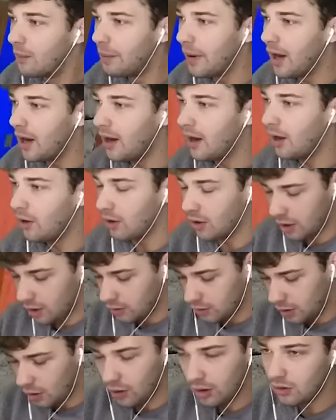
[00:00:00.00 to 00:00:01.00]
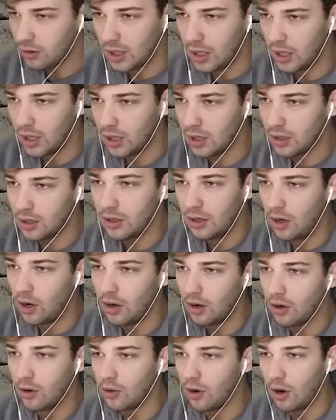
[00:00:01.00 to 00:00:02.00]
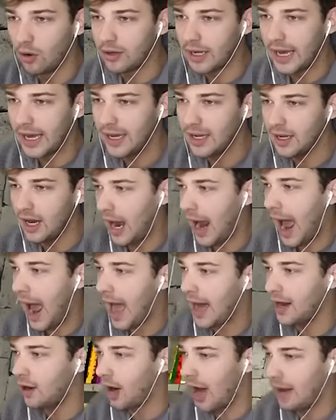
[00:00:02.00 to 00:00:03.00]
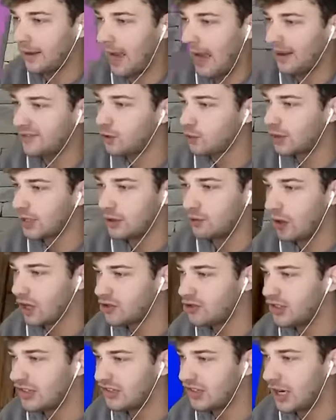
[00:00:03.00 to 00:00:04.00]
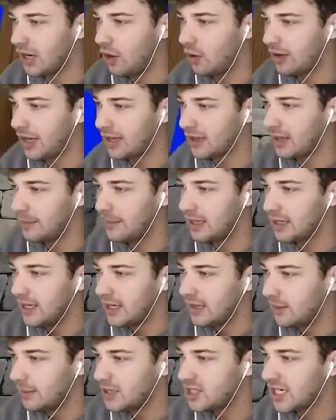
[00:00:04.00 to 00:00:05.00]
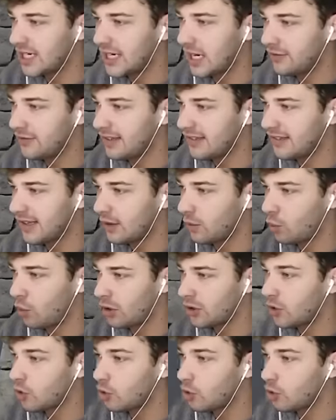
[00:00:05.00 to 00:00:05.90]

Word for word: Oh oh oh, oh, oh, oh, okay. I don't. I, I have to really rush this then. Okay, let me let me check out this like one